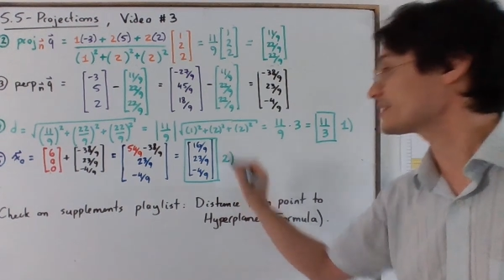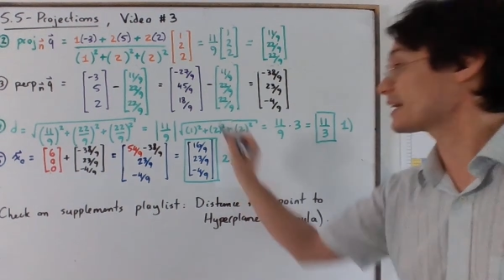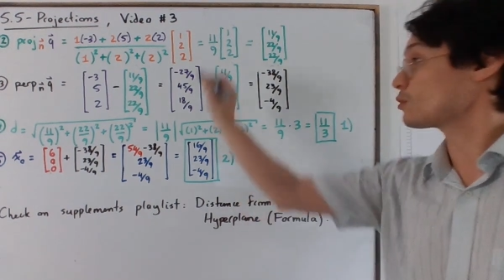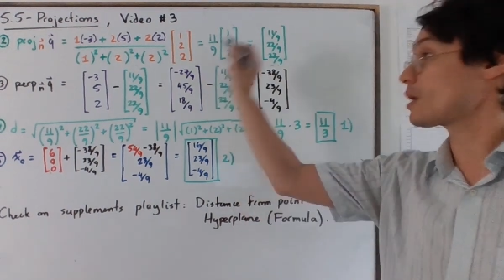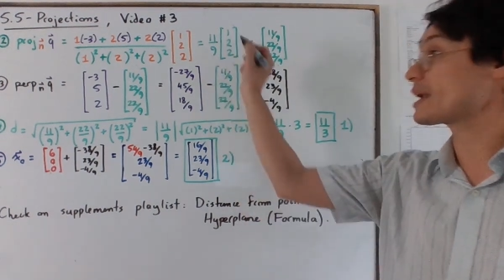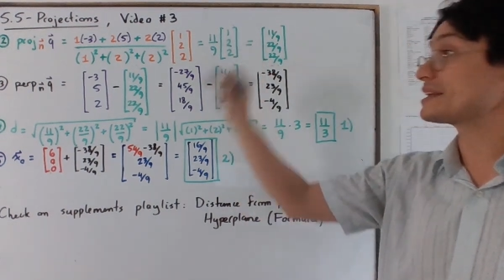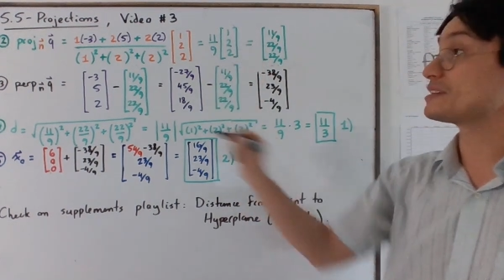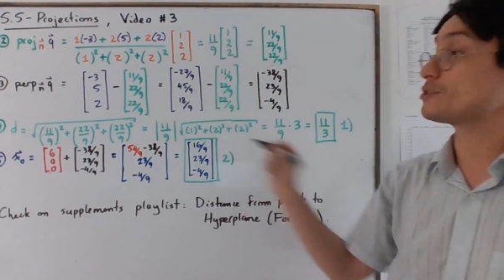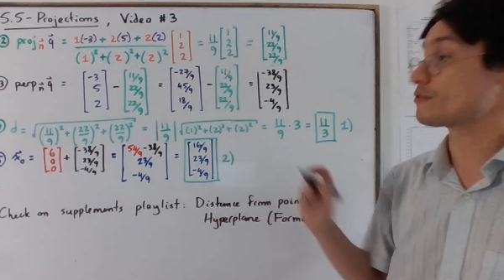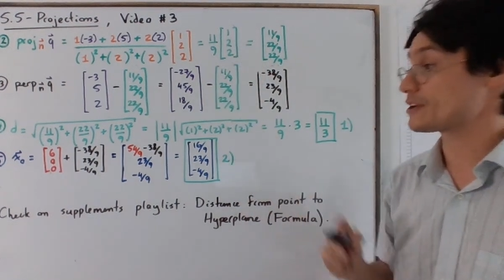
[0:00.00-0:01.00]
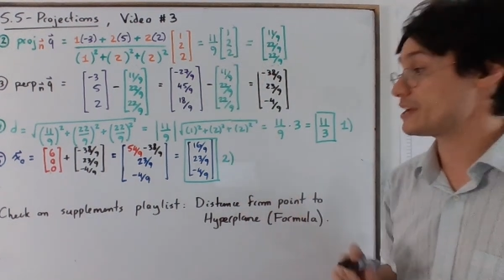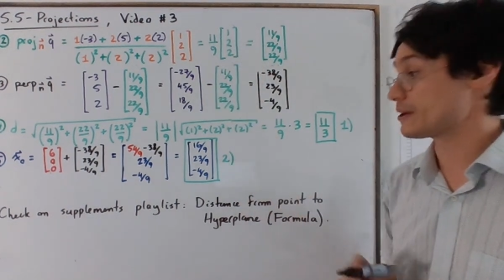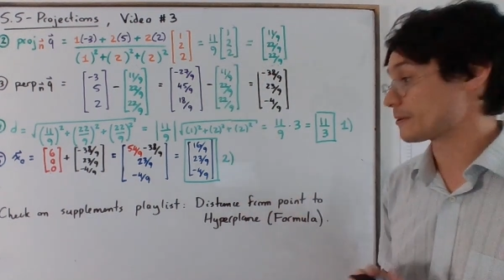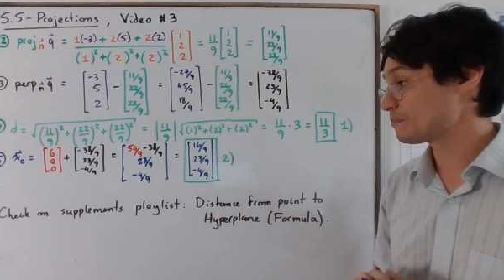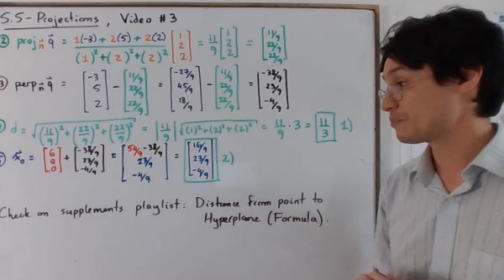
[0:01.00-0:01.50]
than what I did over
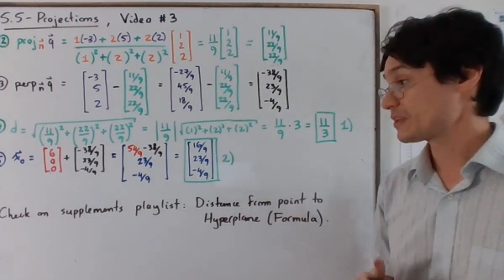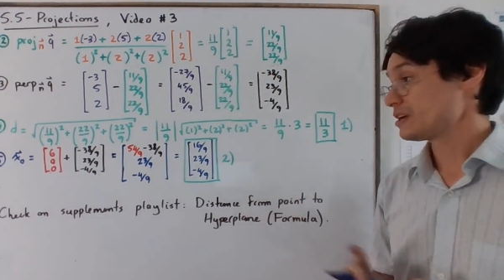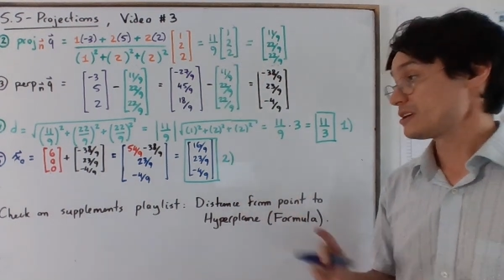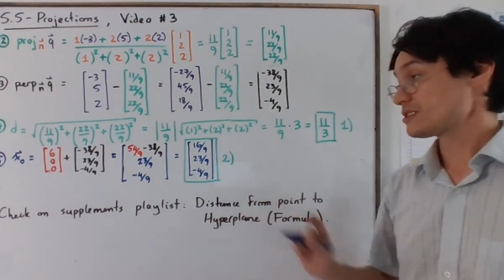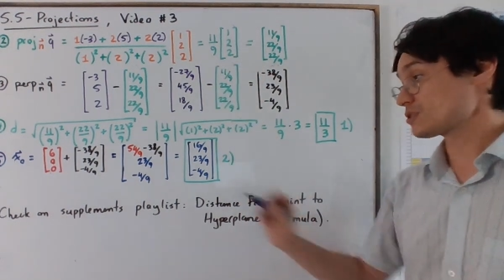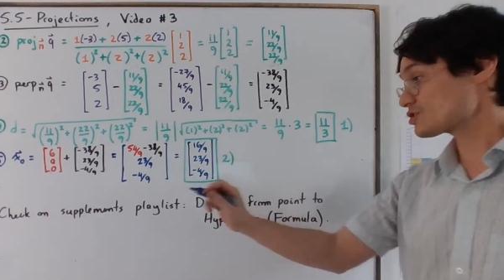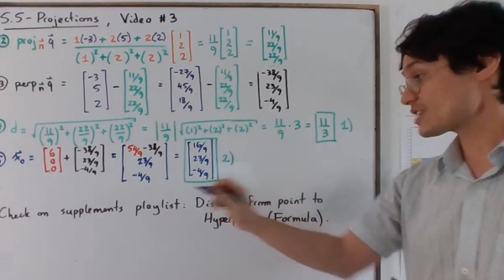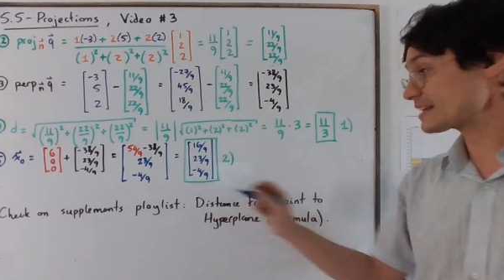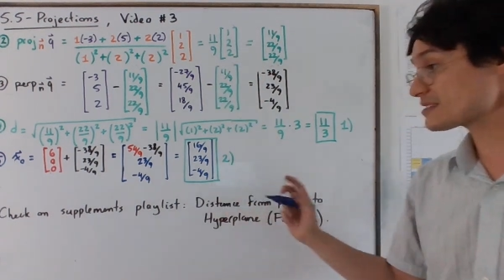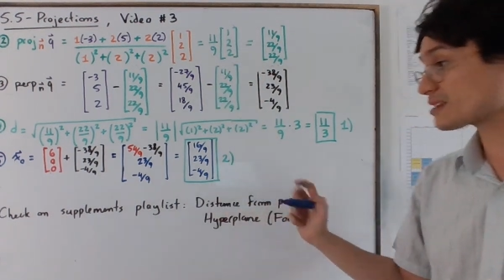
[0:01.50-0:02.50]
here. So check the